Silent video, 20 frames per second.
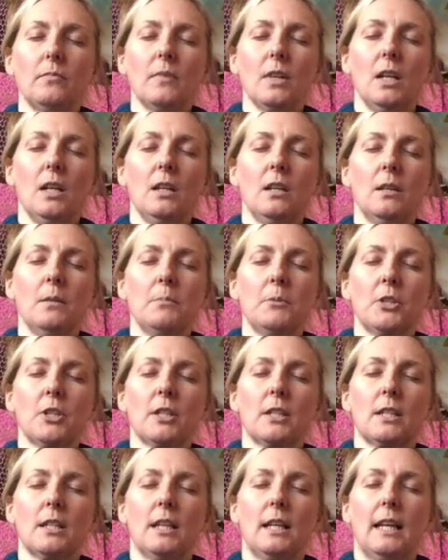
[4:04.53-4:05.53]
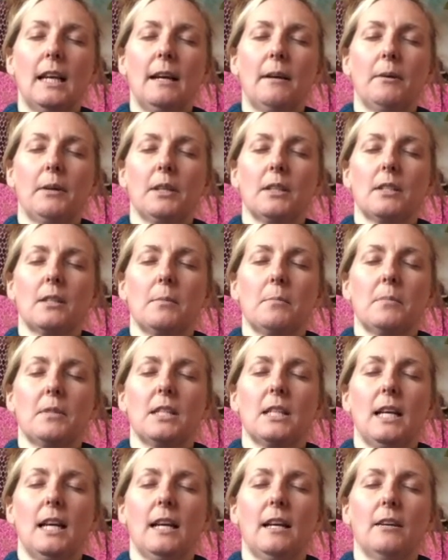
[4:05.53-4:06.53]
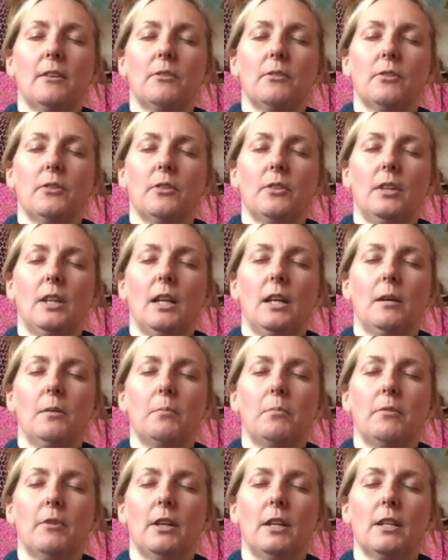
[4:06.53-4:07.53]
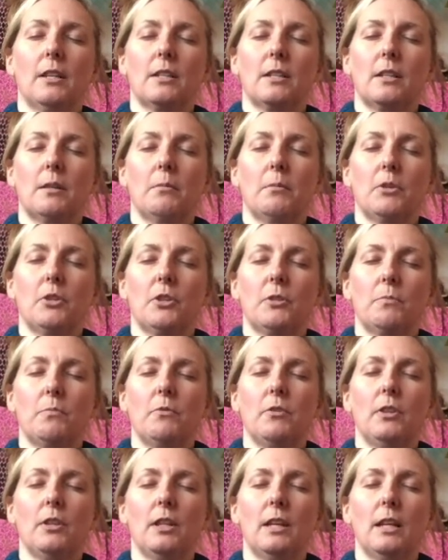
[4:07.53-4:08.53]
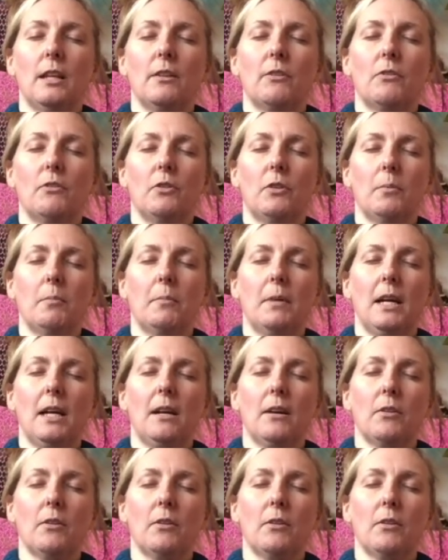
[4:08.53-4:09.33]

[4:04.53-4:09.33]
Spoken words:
I'm just allowing some sound on the out breath, so we're just breathing in through the mouth